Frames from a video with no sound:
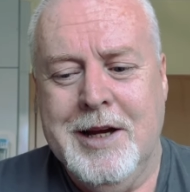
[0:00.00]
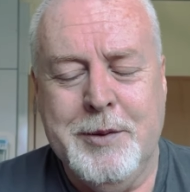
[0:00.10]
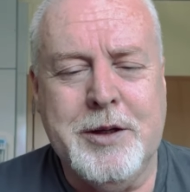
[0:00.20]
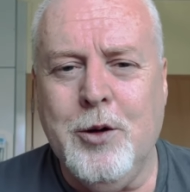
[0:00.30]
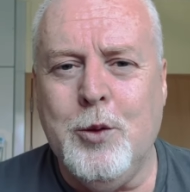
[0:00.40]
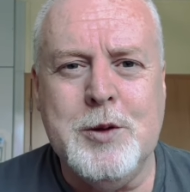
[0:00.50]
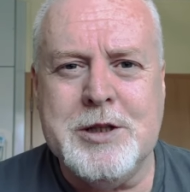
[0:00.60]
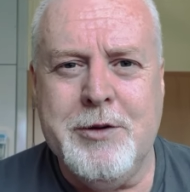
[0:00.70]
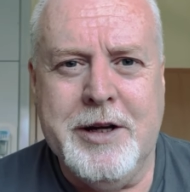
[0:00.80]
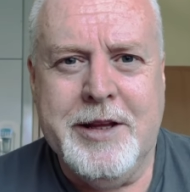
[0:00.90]
But the Lord was
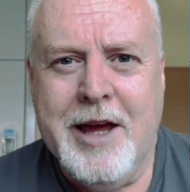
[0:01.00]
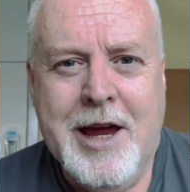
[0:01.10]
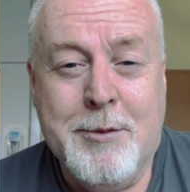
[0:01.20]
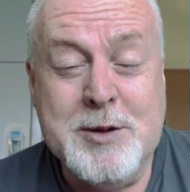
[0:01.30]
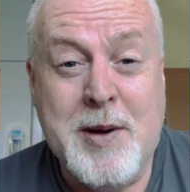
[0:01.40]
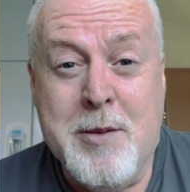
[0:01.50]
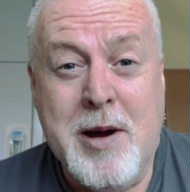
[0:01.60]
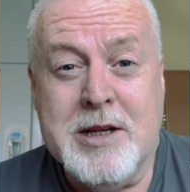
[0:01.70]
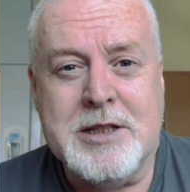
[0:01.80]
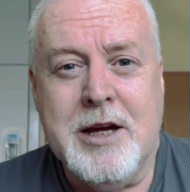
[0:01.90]
already there. He was by
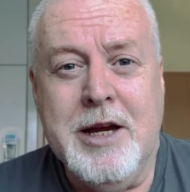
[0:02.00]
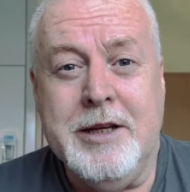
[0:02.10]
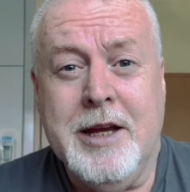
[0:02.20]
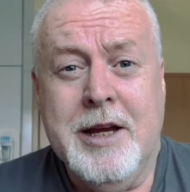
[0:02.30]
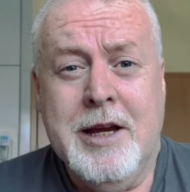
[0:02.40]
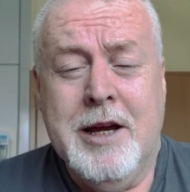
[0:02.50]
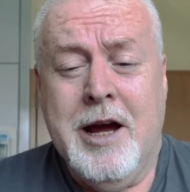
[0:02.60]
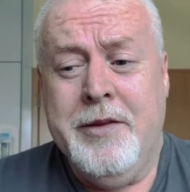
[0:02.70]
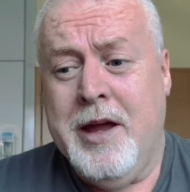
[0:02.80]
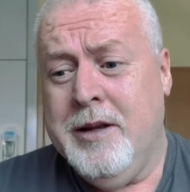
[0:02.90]
my side.
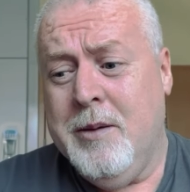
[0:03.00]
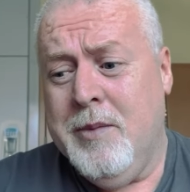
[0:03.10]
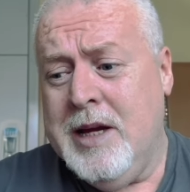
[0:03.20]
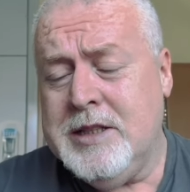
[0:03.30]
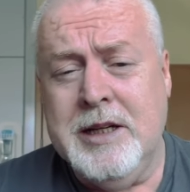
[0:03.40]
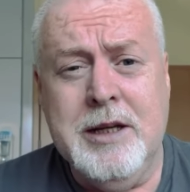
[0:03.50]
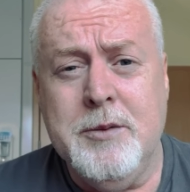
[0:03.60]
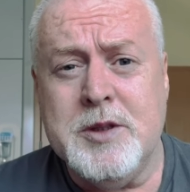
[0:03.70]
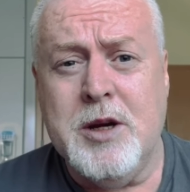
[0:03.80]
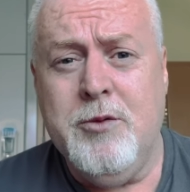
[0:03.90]
And then amazingly, there
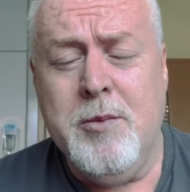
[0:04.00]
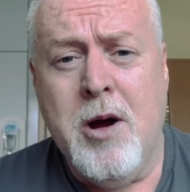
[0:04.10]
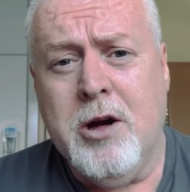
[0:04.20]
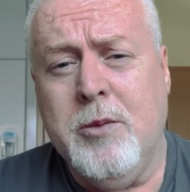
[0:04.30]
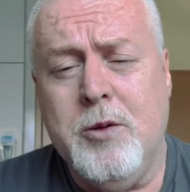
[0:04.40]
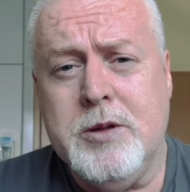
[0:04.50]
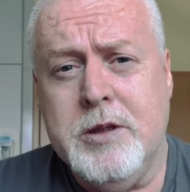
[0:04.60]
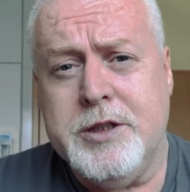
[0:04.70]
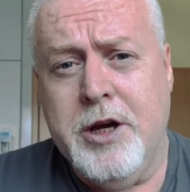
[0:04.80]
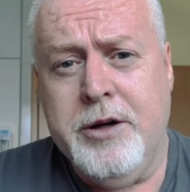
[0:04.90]
was a remarkable
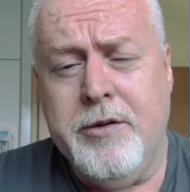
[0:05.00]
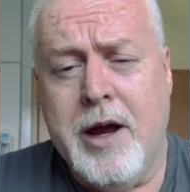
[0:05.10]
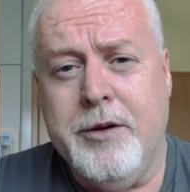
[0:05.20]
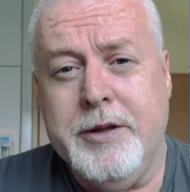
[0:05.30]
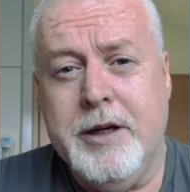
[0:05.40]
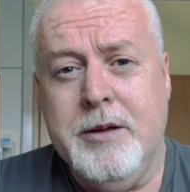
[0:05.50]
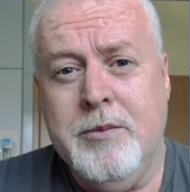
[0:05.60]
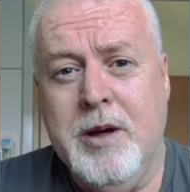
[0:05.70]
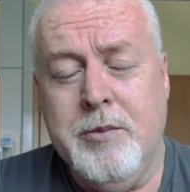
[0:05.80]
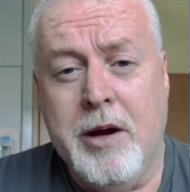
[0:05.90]
turnaround
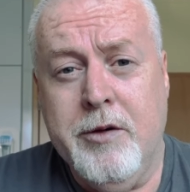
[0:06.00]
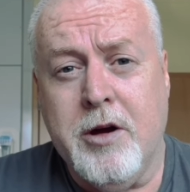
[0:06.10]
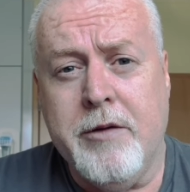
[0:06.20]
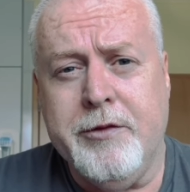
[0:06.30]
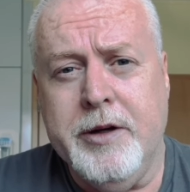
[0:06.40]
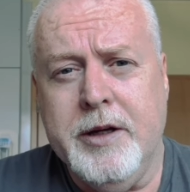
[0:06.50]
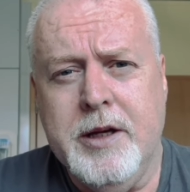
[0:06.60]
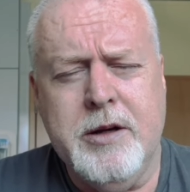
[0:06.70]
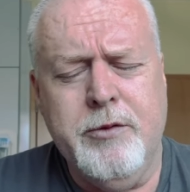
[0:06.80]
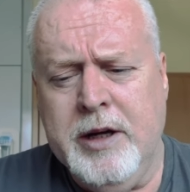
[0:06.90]
in my recovery.
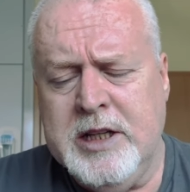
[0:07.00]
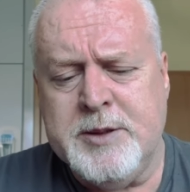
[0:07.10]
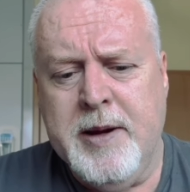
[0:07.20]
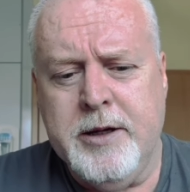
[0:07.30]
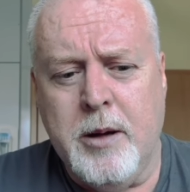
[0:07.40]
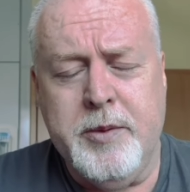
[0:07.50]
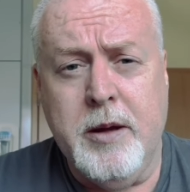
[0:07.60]
It really sped up.